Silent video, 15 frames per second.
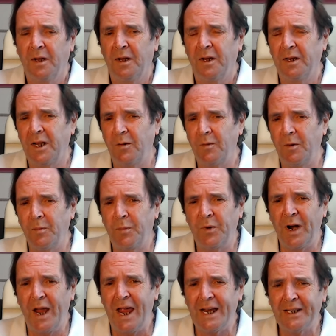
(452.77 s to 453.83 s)
Now, in
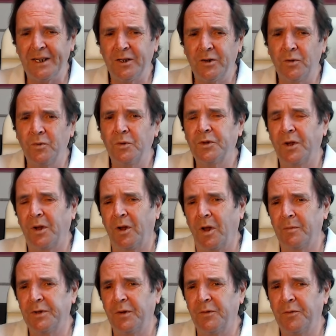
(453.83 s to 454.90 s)
practical
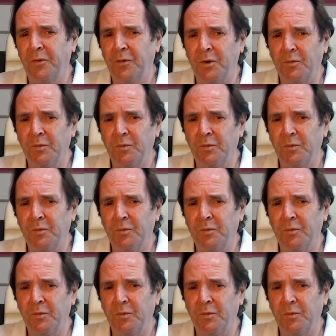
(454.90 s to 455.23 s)
terms, the forum,